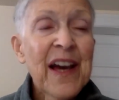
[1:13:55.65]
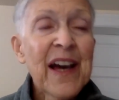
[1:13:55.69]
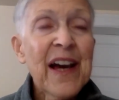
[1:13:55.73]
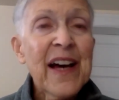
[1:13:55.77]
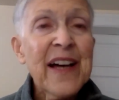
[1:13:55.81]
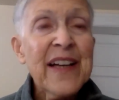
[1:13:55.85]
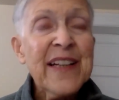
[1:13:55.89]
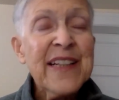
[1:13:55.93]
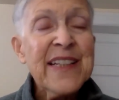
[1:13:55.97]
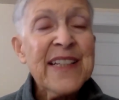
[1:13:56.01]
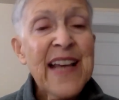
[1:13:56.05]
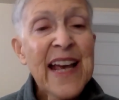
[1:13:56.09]

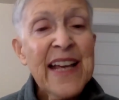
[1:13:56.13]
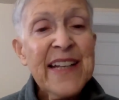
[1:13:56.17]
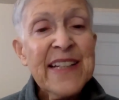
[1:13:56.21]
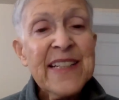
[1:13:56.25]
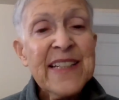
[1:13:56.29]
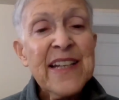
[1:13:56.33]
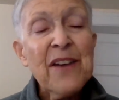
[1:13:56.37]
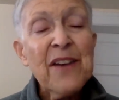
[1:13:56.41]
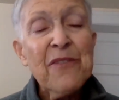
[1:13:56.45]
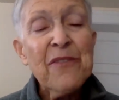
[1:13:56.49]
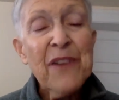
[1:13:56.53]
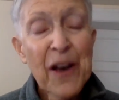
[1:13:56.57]
a sense
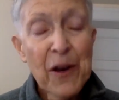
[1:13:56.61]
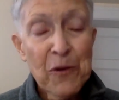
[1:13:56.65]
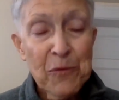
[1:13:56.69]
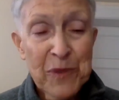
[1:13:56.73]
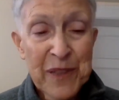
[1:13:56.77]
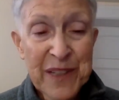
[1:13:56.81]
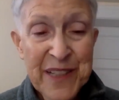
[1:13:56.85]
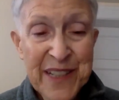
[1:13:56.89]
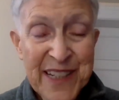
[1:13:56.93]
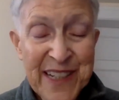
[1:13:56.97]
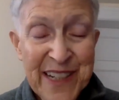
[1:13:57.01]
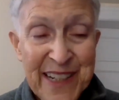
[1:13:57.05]
of
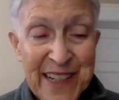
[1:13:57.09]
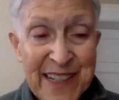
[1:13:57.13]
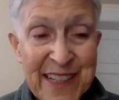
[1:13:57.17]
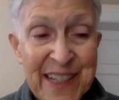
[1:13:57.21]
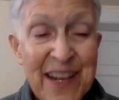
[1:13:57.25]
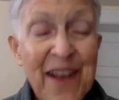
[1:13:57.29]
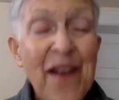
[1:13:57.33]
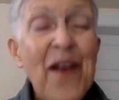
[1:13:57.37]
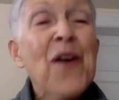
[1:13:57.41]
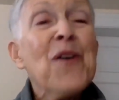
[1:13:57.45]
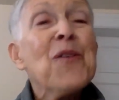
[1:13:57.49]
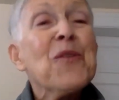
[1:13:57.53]
helplessness,
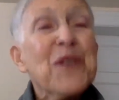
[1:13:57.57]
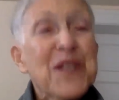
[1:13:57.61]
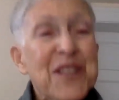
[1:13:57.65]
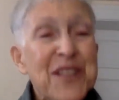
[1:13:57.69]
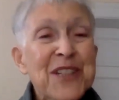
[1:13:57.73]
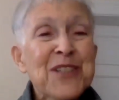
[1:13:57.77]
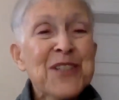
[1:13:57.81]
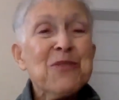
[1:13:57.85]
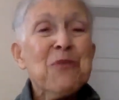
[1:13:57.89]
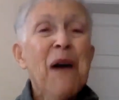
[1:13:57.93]
which is